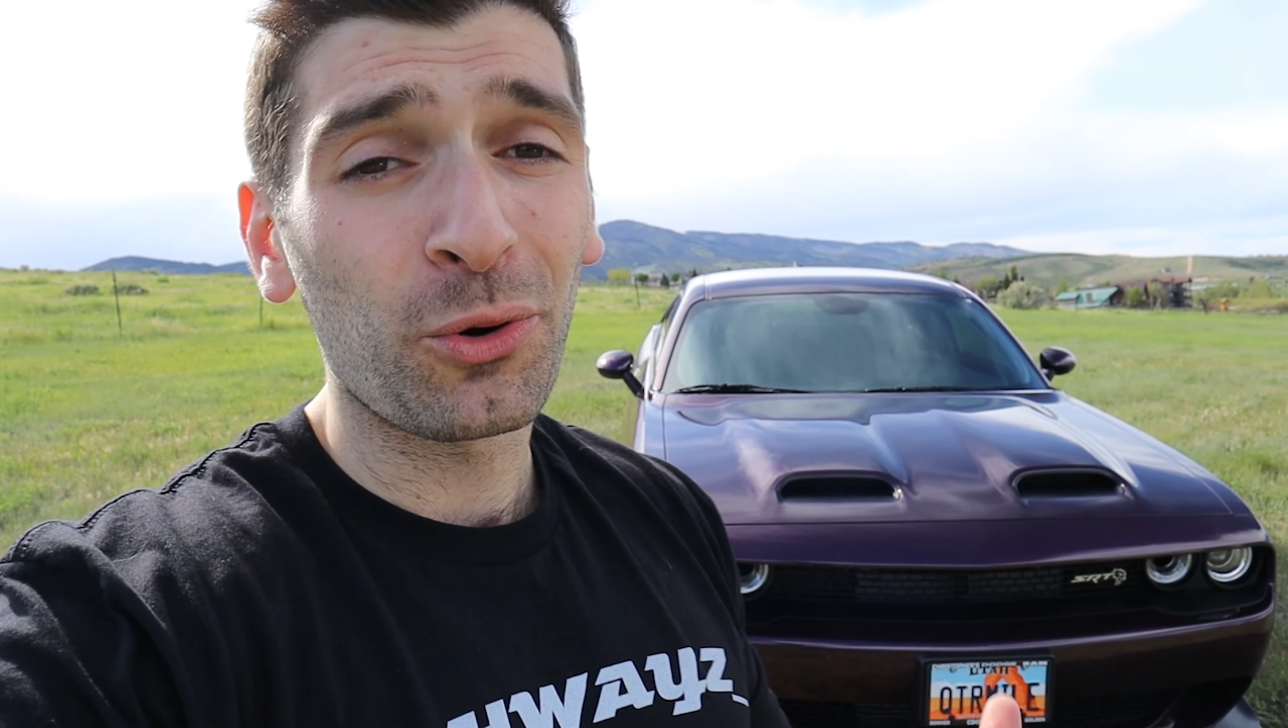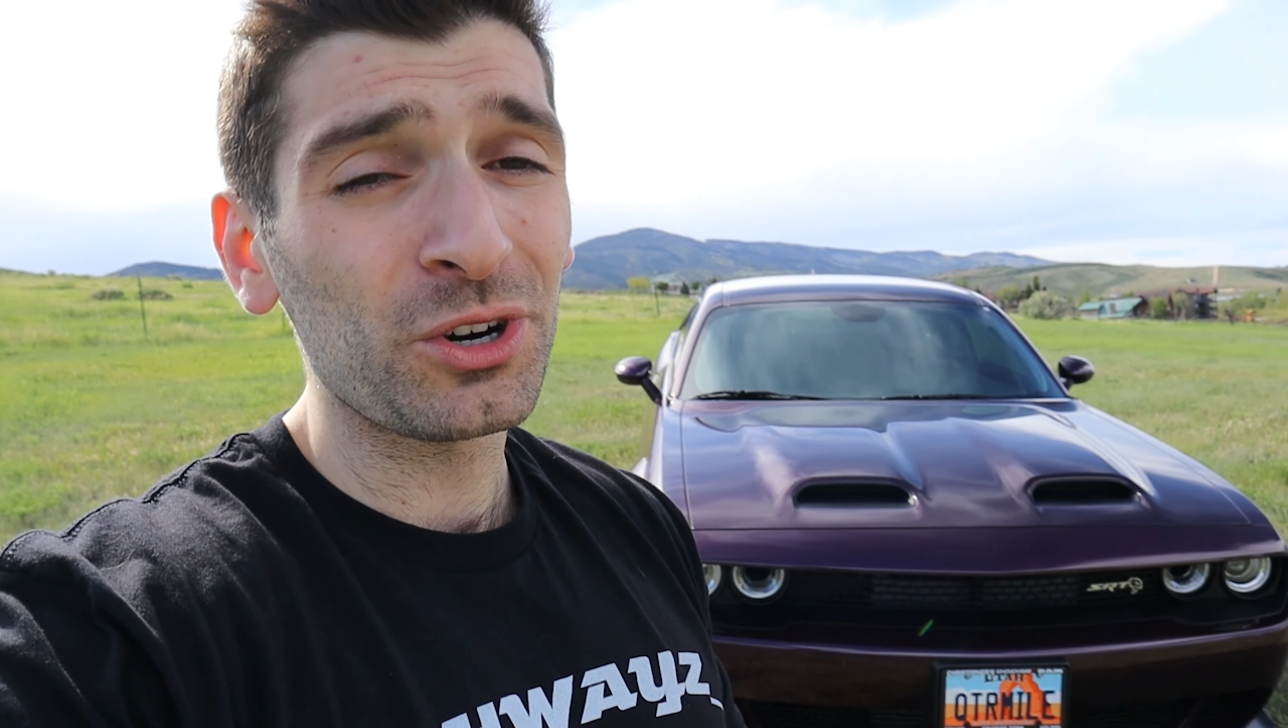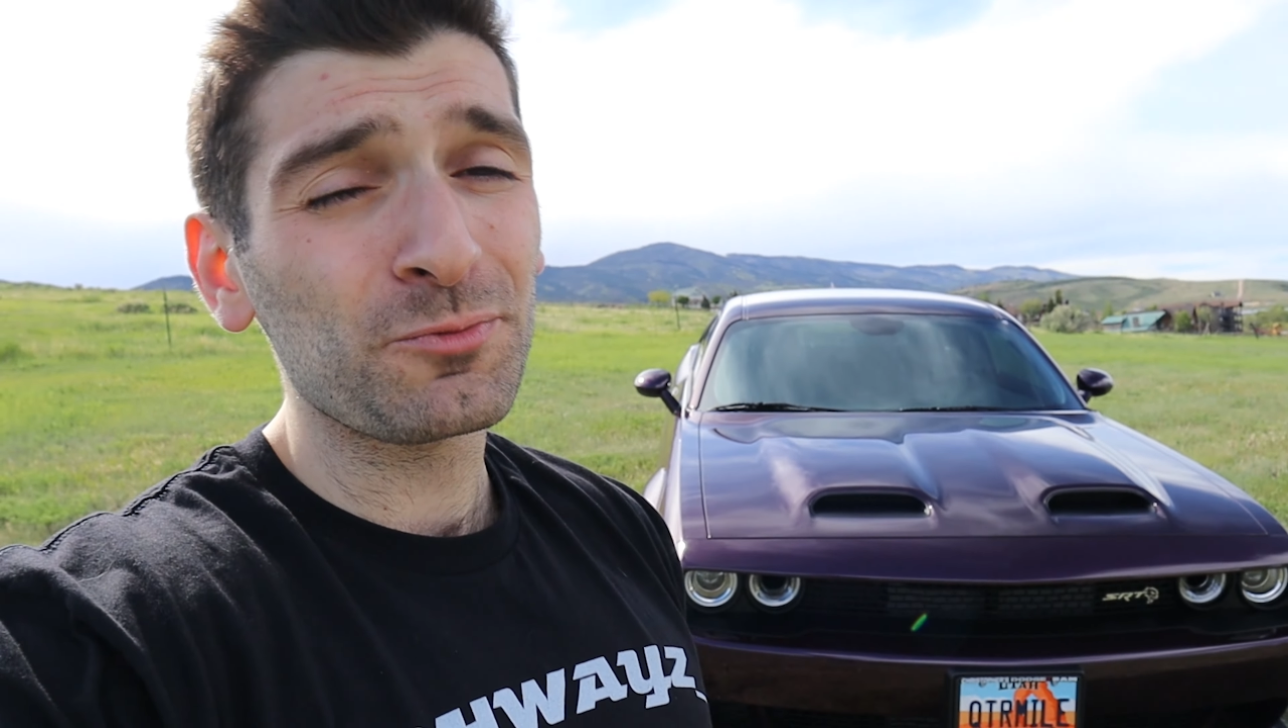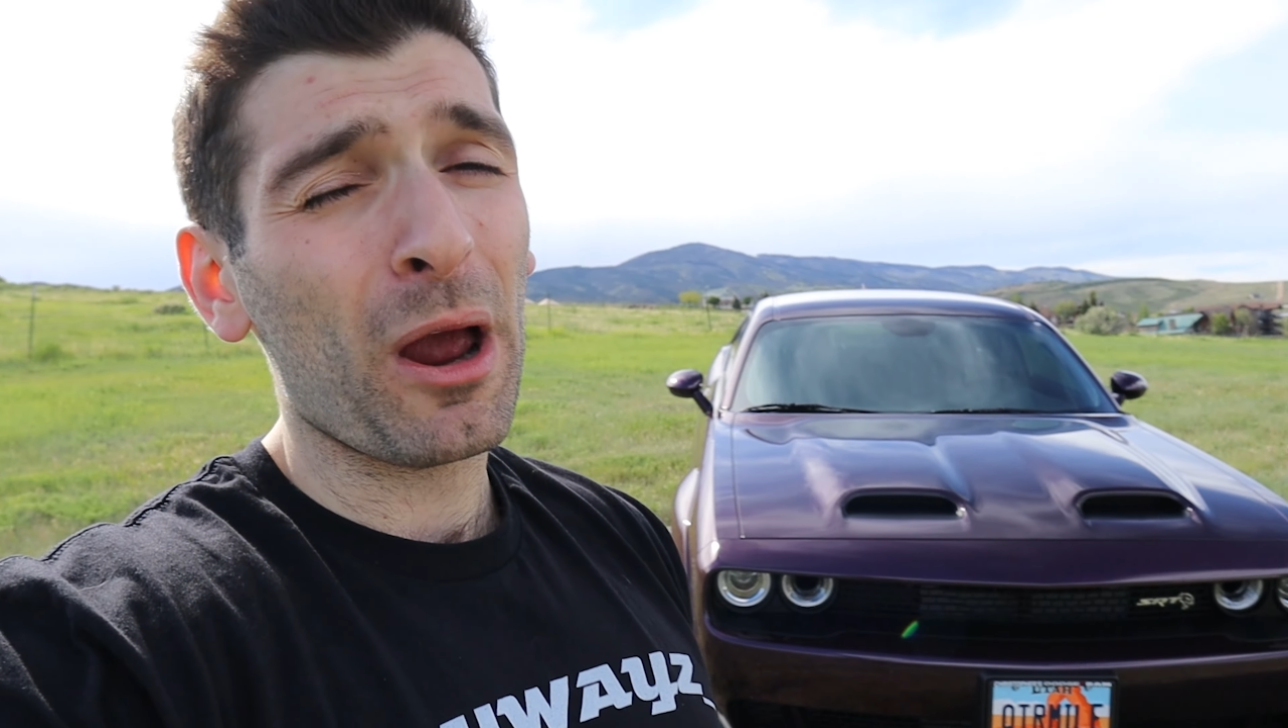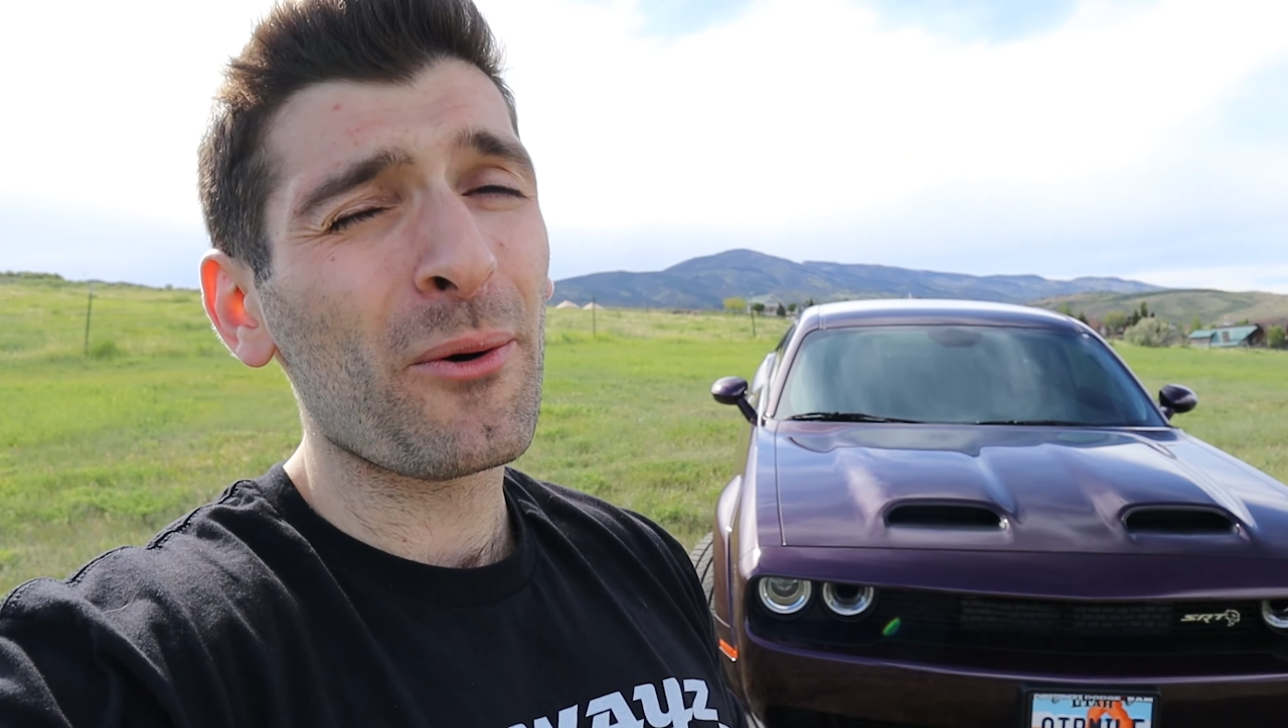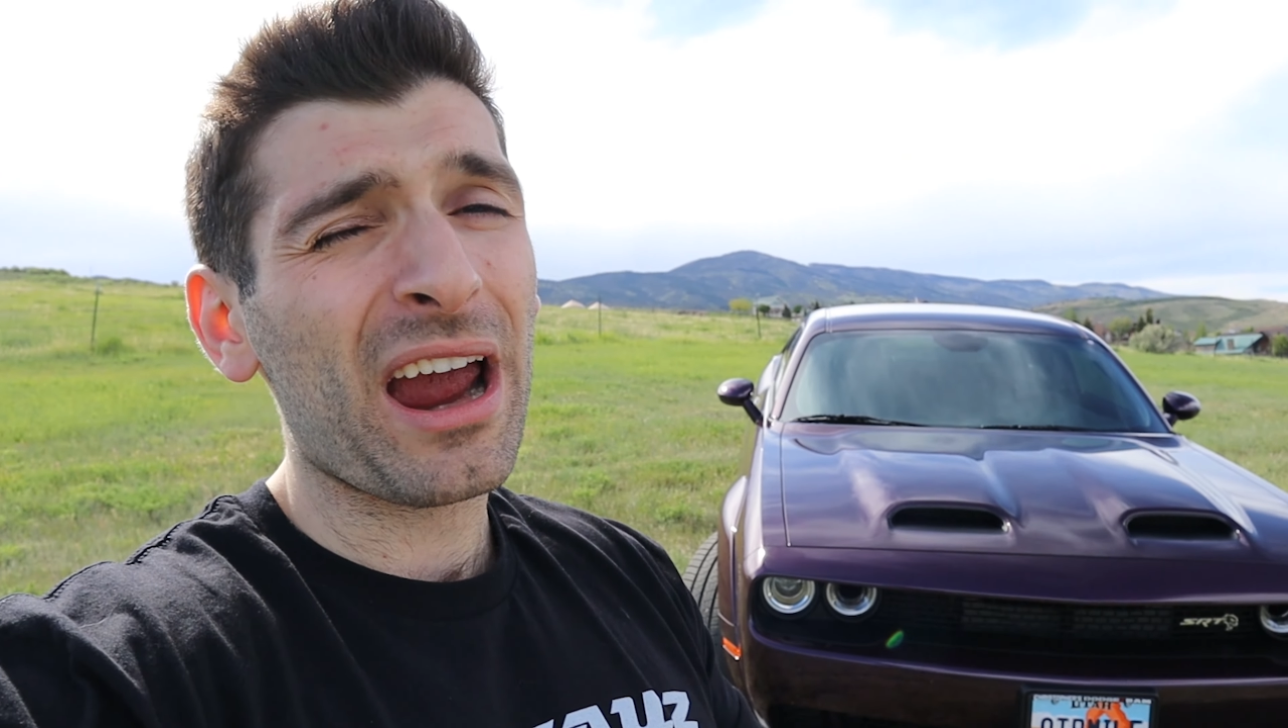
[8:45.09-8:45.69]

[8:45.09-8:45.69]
horsepower